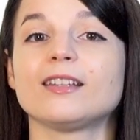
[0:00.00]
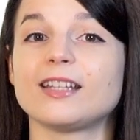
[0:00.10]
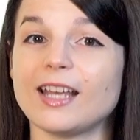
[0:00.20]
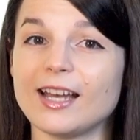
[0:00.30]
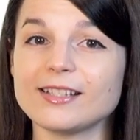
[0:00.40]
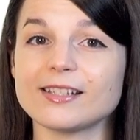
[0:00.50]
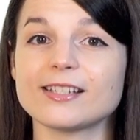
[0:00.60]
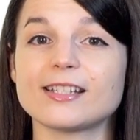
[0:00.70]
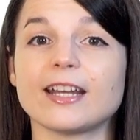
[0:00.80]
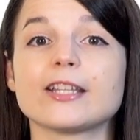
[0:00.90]
The S
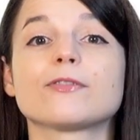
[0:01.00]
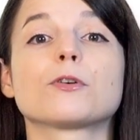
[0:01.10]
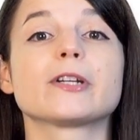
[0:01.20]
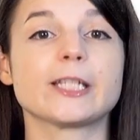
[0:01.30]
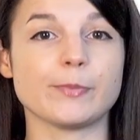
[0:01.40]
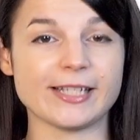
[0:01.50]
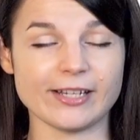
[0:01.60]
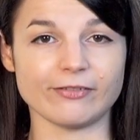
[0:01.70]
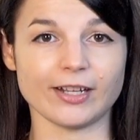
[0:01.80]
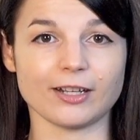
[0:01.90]
stands for
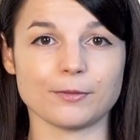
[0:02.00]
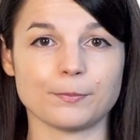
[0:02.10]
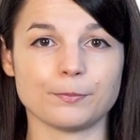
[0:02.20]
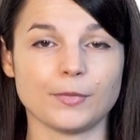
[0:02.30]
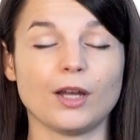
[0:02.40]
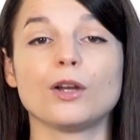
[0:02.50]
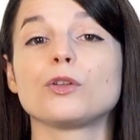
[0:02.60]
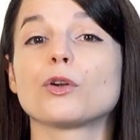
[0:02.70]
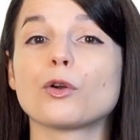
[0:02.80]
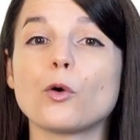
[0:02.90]
specific.
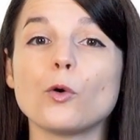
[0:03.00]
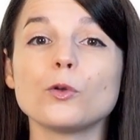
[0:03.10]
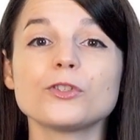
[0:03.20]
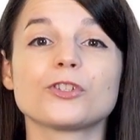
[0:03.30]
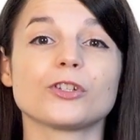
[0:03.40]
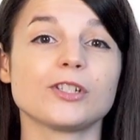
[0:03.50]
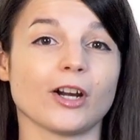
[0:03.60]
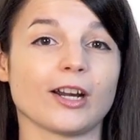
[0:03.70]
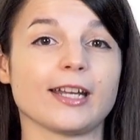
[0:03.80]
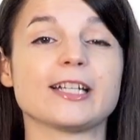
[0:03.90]
Your goals should
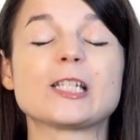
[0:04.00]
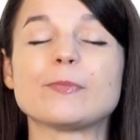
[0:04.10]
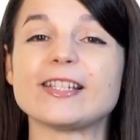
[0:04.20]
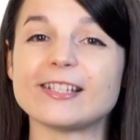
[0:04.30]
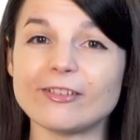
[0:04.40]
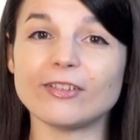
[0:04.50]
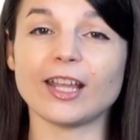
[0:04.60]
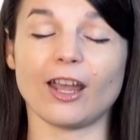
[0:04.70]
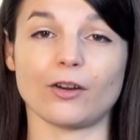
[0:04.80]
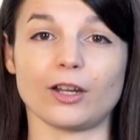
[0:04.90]
target a specific
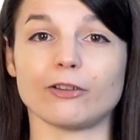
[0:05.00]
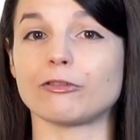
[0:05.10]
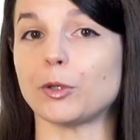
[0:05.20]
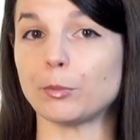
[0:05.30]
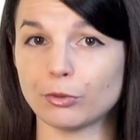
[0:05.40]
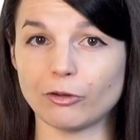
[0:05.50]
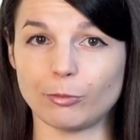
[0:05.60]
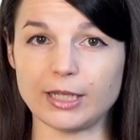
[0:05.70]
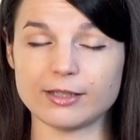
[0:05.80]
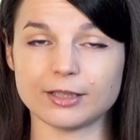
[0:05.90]
area for
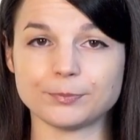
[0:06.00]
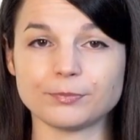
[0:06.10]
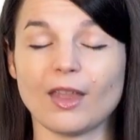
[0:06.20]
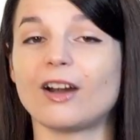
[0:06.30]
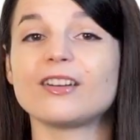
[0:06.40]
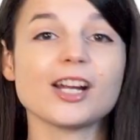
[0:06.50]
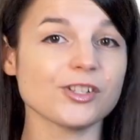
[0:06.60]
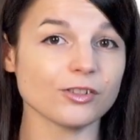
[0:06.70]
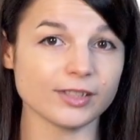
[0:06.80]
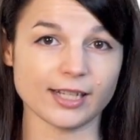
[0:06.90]
improvement. Our
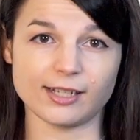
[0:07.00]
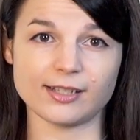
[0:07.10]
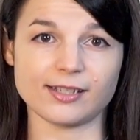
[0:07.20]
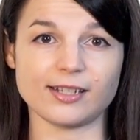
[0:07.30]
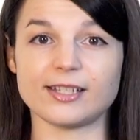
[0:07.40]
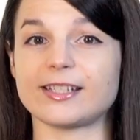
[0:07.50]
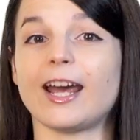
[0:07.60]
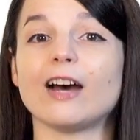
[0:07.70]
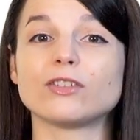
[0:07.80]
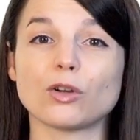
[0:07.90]
natural tendency is to
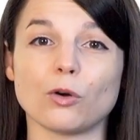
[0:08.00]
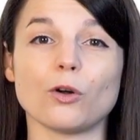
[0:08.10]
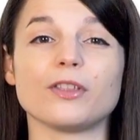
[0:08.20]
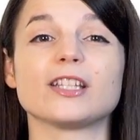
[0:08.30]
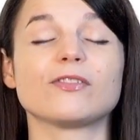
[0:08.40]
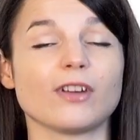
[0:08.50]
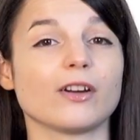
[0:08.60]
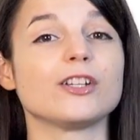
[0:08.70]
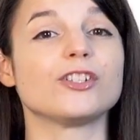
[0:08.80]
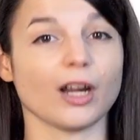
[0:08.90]
have a goal that's
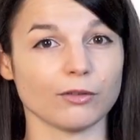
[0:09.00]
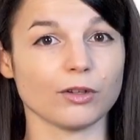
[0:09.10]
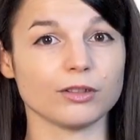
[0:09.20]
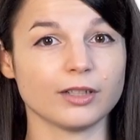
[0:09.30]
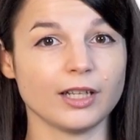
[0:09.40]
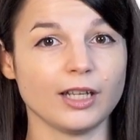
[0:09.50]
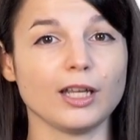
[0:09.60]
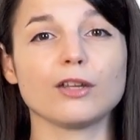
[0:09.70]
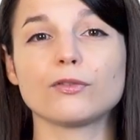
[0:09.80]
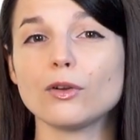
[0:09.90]
very general.
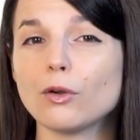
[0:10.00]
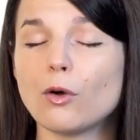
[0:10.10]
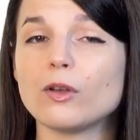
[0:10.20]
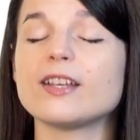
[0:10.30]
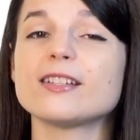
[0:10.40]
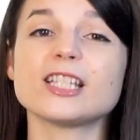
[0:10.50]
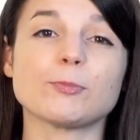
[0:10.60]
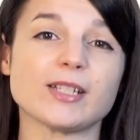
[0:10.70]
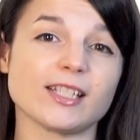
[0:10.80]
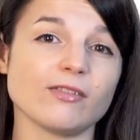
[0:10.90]
If your goal isn't
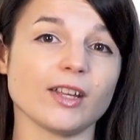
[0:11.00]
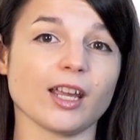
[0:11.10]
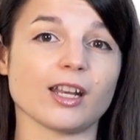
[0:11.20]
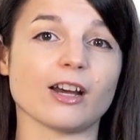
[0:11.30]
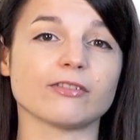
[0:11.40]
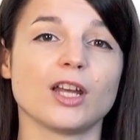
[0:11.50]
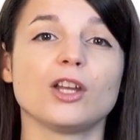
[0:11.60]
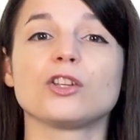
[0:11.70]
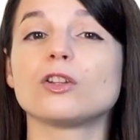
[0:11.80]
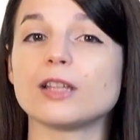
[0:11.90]
specific enough,
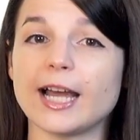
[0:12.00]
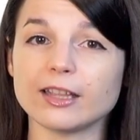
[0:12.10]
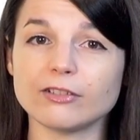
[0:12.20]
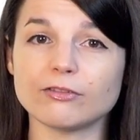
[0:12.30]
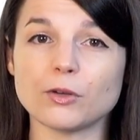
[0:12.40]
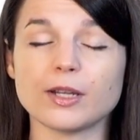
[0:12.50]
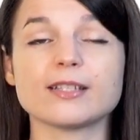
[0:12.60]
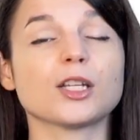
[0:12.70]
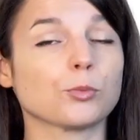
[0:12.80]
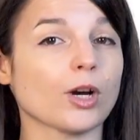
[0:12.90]
you'll lack the focus
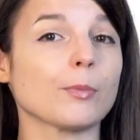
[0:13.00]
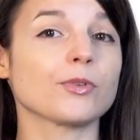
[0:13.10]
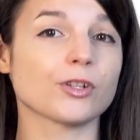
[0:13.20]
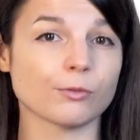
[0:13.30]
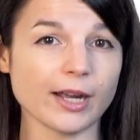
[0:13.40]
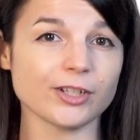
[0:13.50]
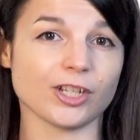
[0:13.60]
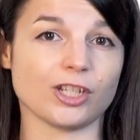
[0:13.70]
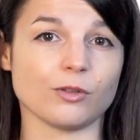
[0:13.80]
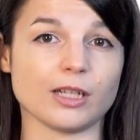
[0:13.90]
and proper
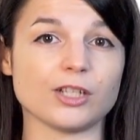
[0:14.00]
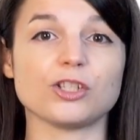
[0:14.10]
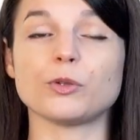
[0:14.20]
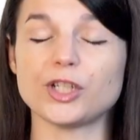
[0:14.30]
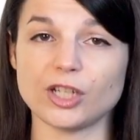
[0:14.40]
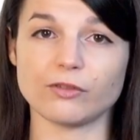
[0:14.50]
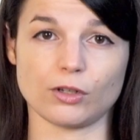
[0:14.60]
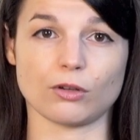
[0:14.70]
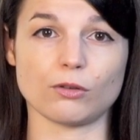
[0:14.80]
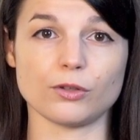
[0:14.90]
direction you need to achieve
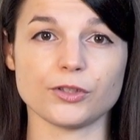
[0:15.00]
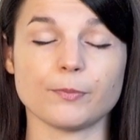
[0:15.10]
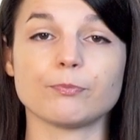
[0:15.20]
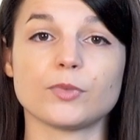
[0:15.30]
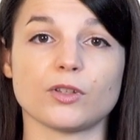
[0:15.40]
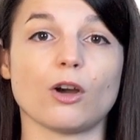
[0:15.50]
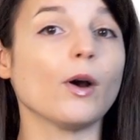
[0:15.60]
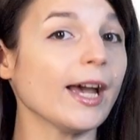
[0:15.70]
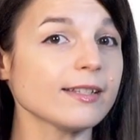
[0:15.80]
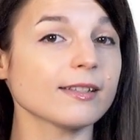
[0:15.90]
your goals. So
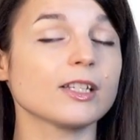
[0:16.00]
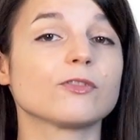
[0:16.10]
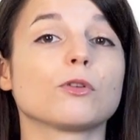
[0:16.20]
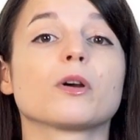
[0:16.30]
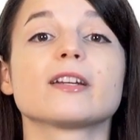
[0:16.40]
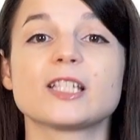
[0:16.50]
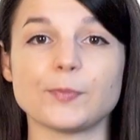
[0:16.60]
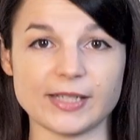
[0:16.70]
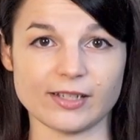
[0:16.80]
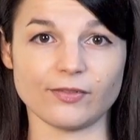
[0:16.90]
S is for
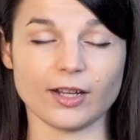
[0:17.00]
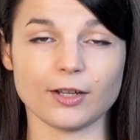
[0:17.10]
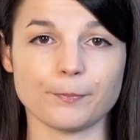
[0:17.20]
specific.